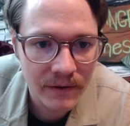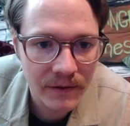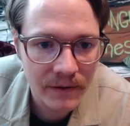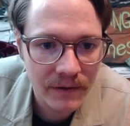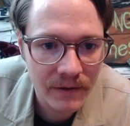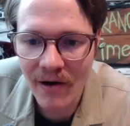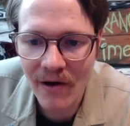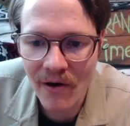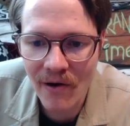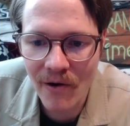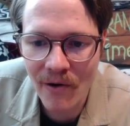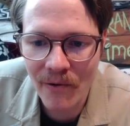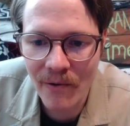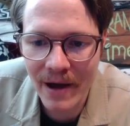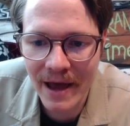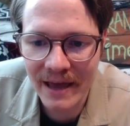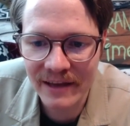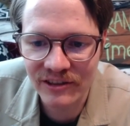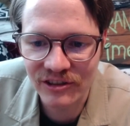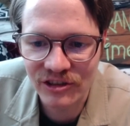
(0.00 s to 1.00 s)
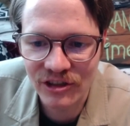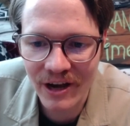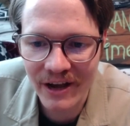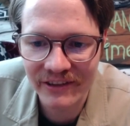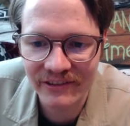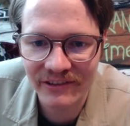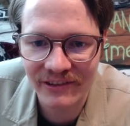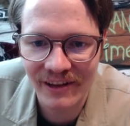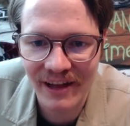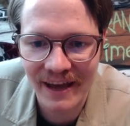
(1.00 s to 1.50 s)
Oh, and
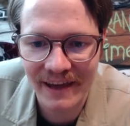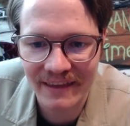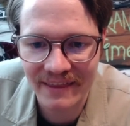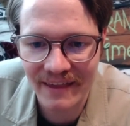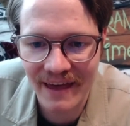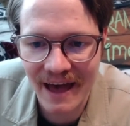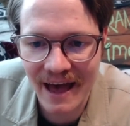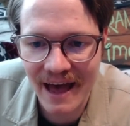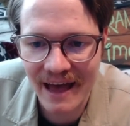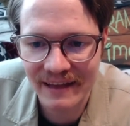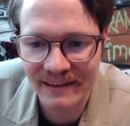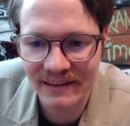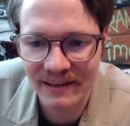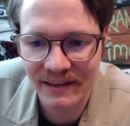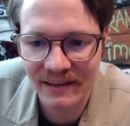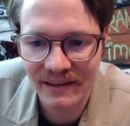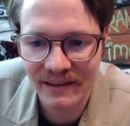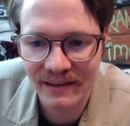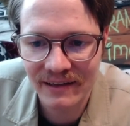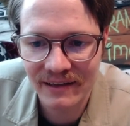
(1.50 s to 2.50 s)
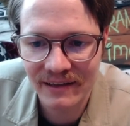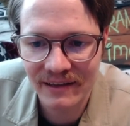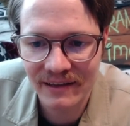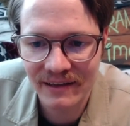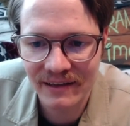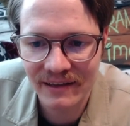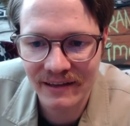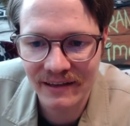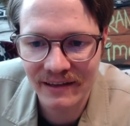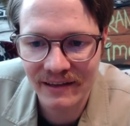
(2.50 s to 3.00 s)
just like that,
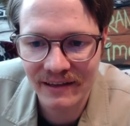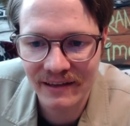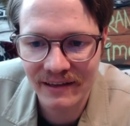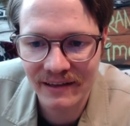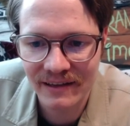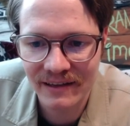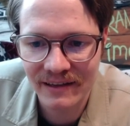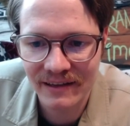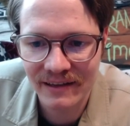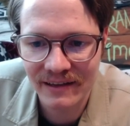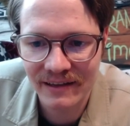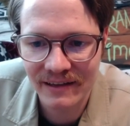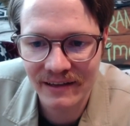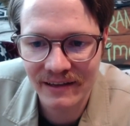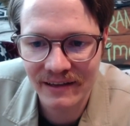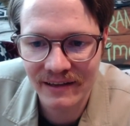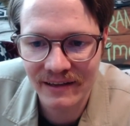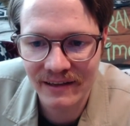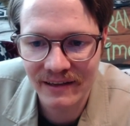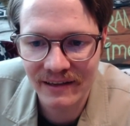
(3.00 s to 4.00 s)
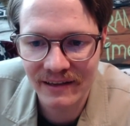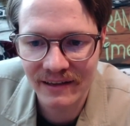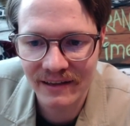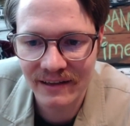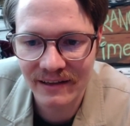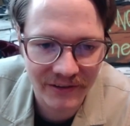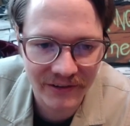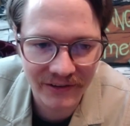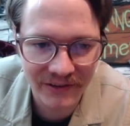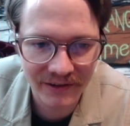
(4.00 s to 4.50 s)
you wouldn't even know the
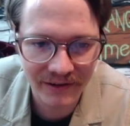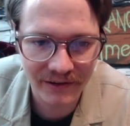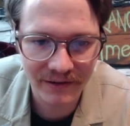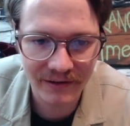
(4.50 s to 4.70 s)
difference.